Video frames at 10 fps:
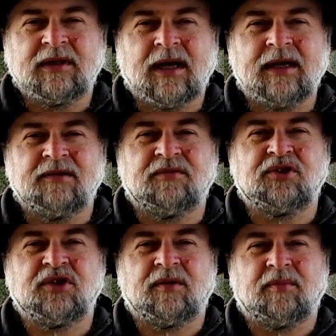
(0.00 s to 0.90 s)
kind of a
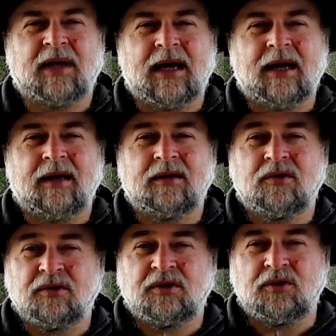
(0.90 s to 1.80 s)
job I
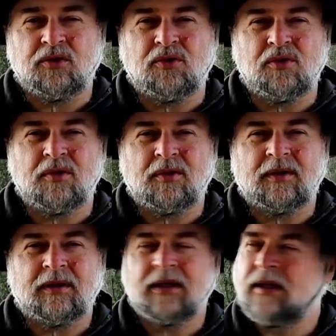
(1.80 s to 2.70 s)
could do
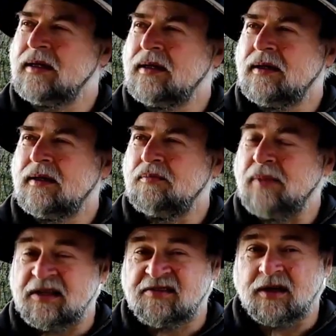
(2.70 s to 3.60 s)

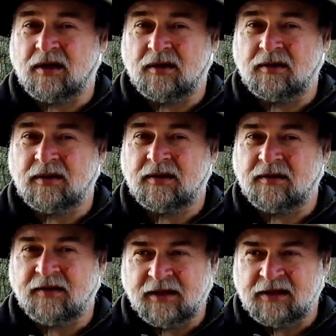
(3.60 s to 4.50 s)
based on the
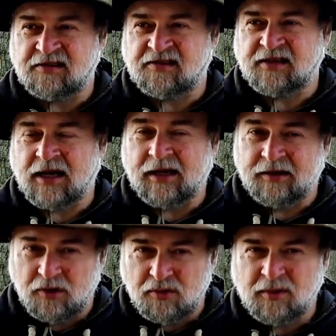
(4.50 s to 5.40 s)
things I
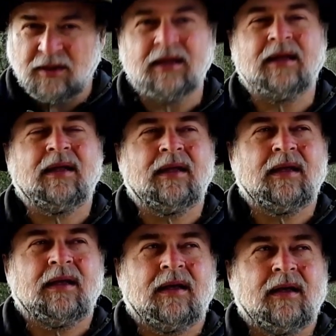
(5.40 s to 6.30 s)
know,
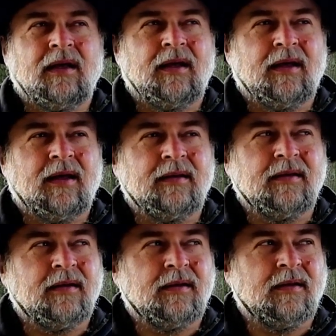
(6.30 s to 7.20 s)
and
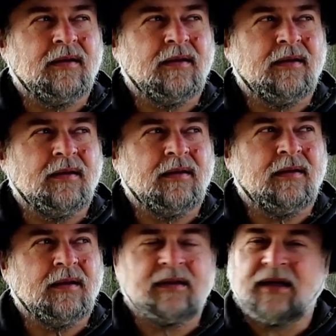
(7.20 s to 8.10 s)

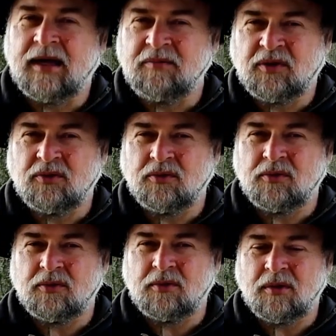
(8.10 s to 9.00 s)
it came
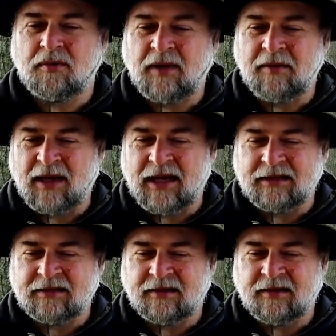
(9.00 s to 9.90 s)
to my
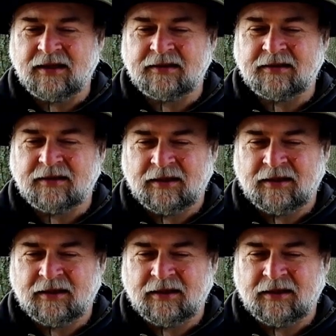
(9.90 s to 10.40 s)
mind that